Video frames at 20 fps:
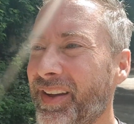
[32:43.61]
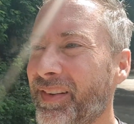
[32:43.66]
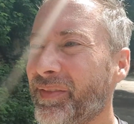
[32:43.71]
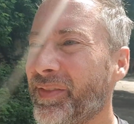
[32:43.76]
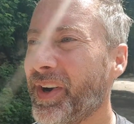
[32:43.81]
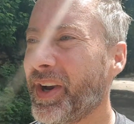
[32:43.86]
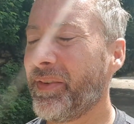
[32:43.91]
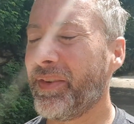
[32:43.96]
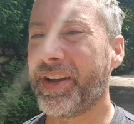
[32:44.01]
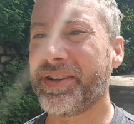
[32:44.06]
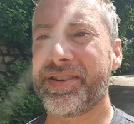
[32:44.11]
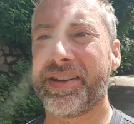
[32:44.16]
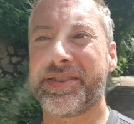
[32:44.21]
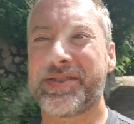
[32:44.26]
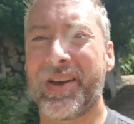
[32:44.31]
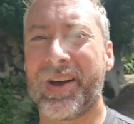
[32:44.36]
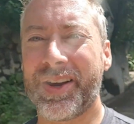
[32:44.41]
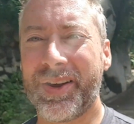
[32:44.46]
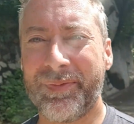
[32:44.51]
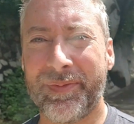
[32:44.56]
pretty amazing.
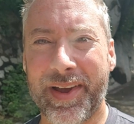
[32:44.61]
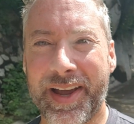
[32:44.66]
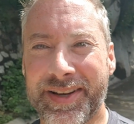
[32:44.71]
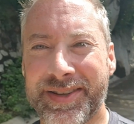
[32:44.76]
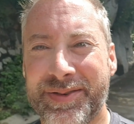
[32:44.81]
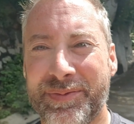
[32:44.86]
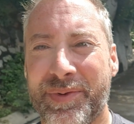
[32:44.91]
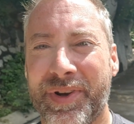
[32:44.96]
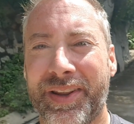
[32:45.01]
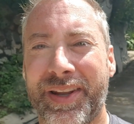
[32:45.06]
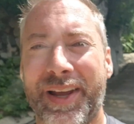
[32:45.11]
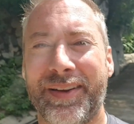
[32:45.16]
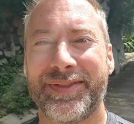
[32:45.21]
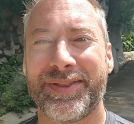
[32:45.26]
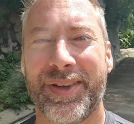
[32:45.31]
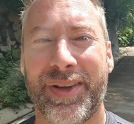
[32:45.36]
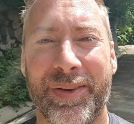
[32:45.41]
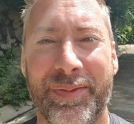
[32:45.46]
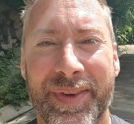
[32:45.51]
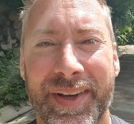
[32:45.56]
So I'll get back to what life's
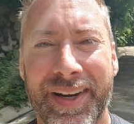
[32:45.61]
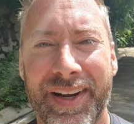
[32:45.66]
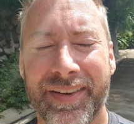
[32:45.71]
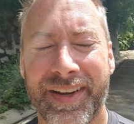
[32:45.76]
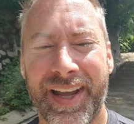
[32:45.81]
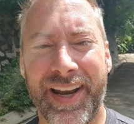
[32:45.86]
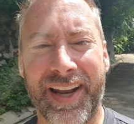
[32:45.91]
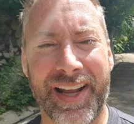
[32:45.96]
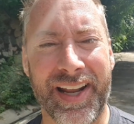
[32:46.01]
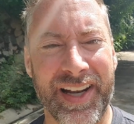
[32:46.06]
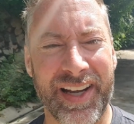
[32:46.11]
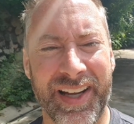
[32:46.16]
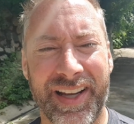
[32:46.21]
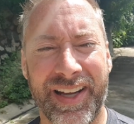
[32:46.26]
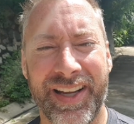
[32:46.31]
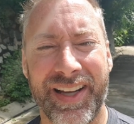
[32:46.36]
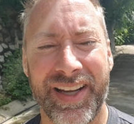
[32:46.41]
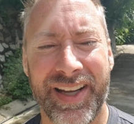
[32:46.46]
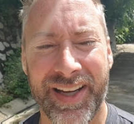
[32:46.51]
all about. I kind of got a